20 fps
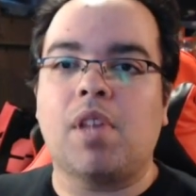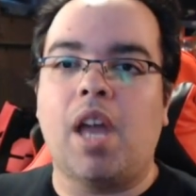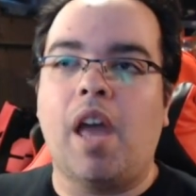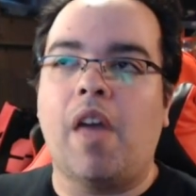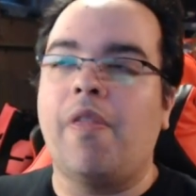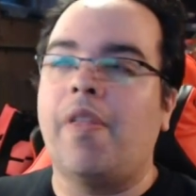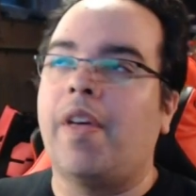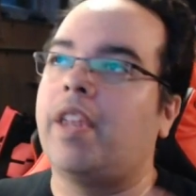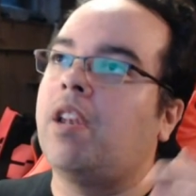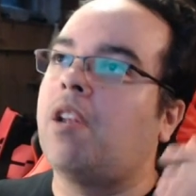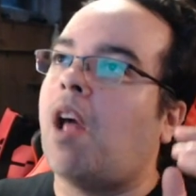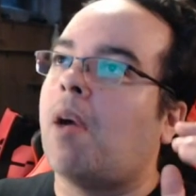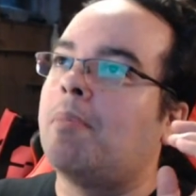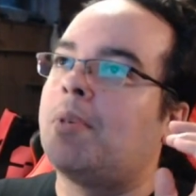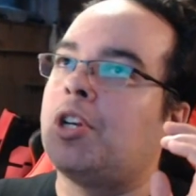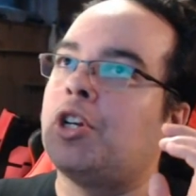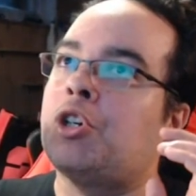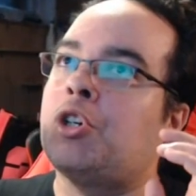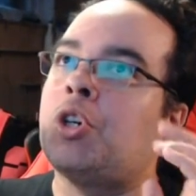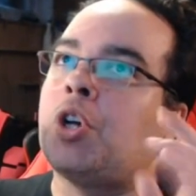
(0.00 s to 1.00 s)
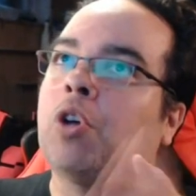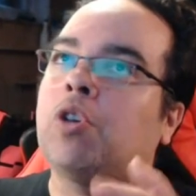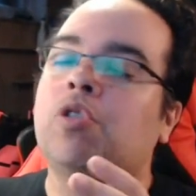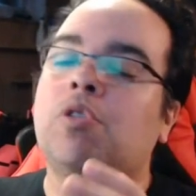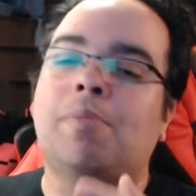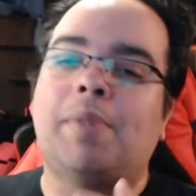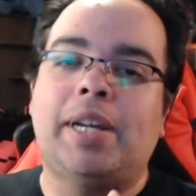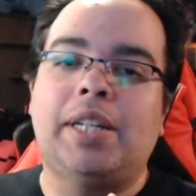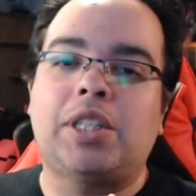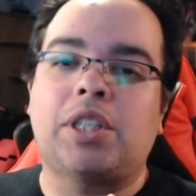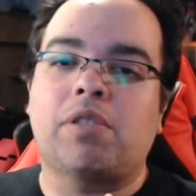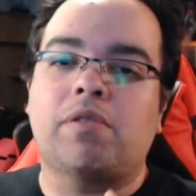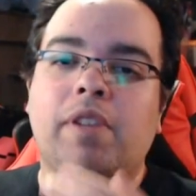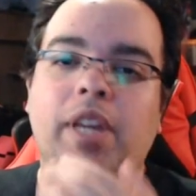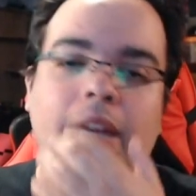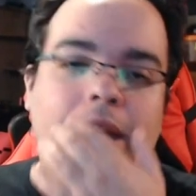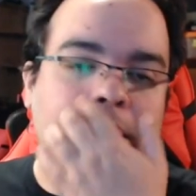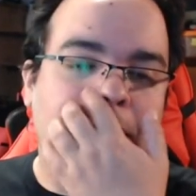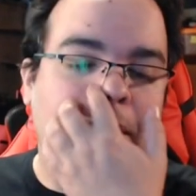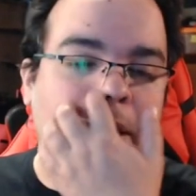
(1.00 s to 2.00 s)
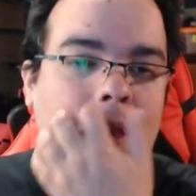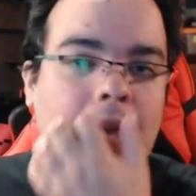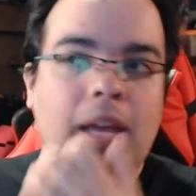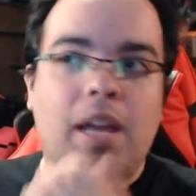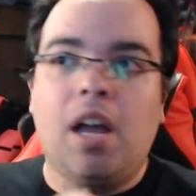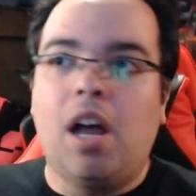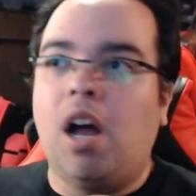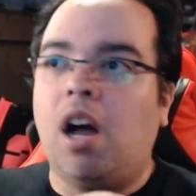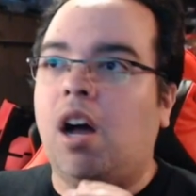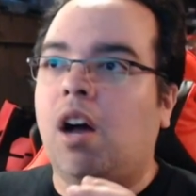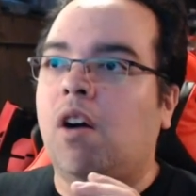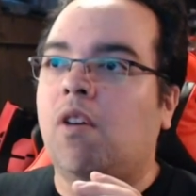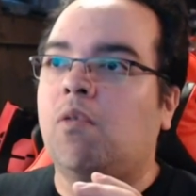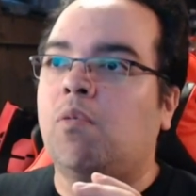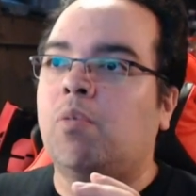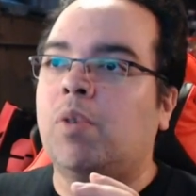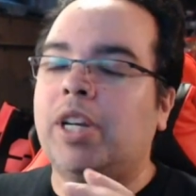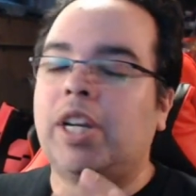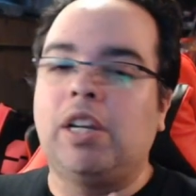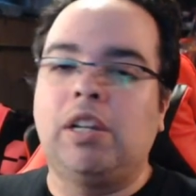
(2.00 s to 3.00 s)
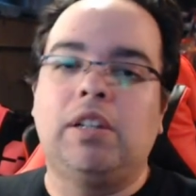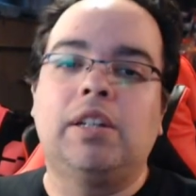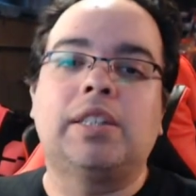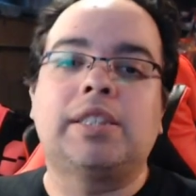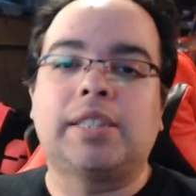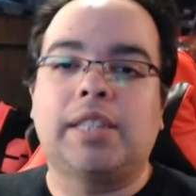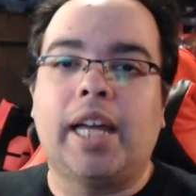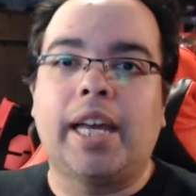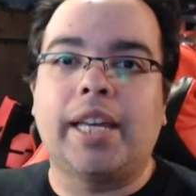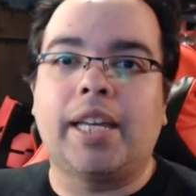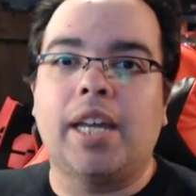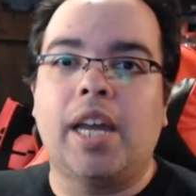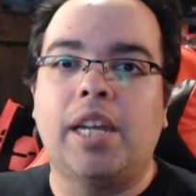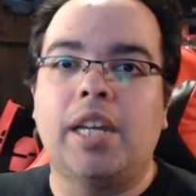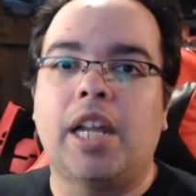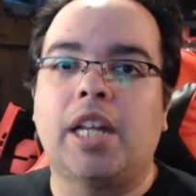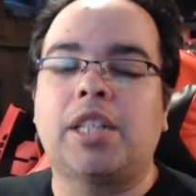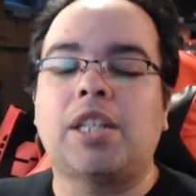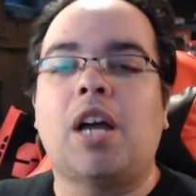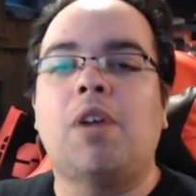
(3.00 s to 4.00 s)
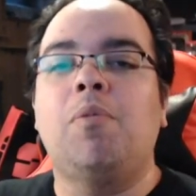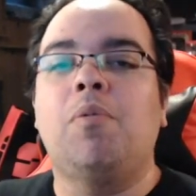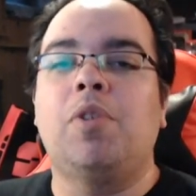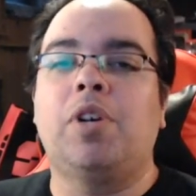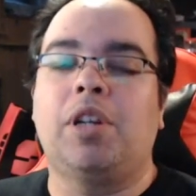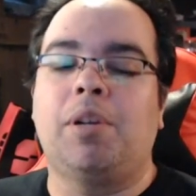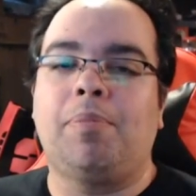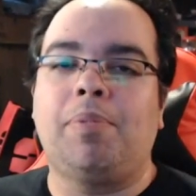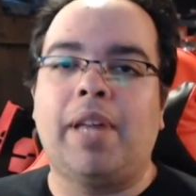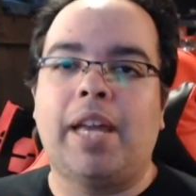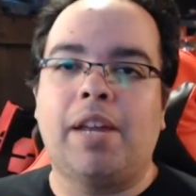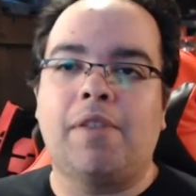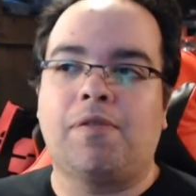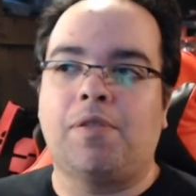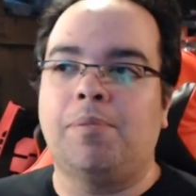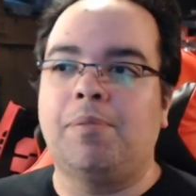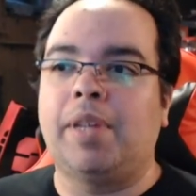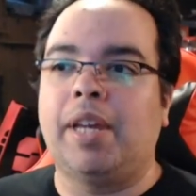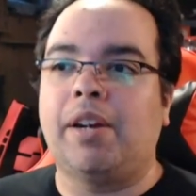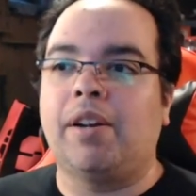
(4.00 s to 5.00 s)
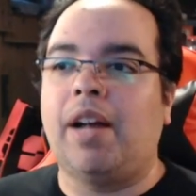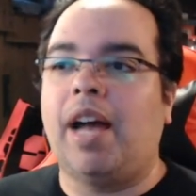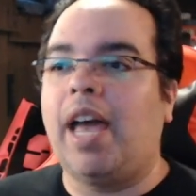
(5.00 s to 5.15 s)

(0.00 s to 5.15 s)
and then I'm going to show you my screen of what it looks like and that's how we're going to play it from there.